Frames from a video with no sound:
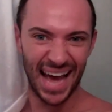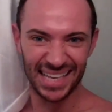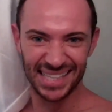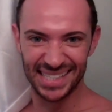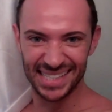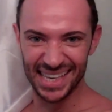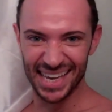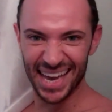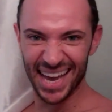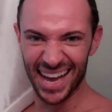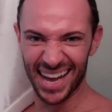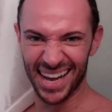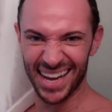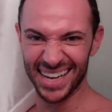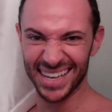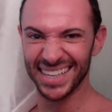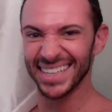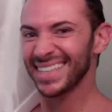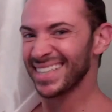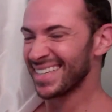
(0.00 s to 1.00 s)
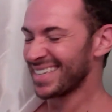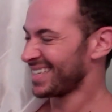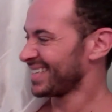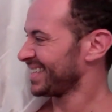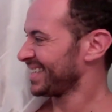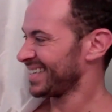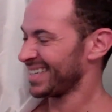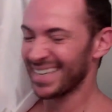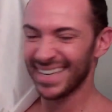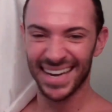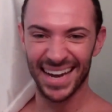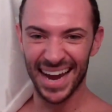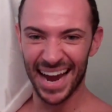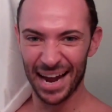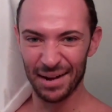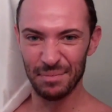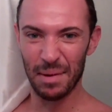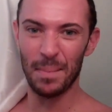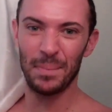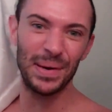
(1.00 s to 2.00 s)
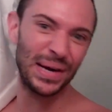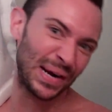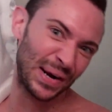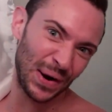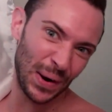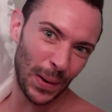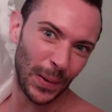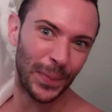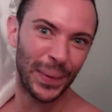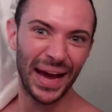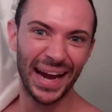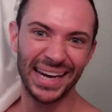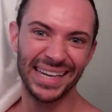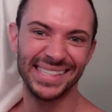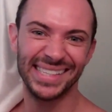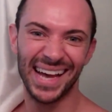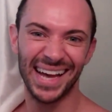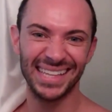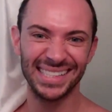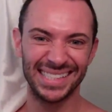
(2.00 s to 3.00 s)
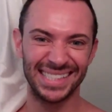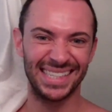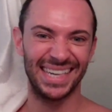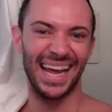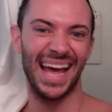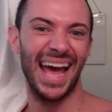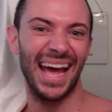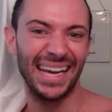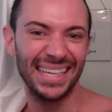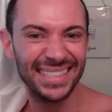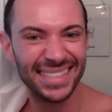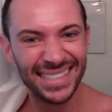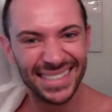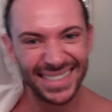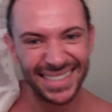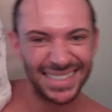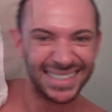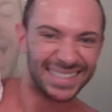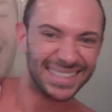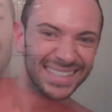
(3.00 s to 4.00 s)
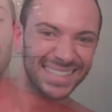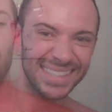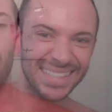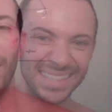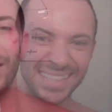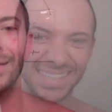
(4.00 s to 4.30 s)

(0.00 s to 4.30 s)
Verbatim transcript: sexy, huh? I uh, have my big girl panties on today last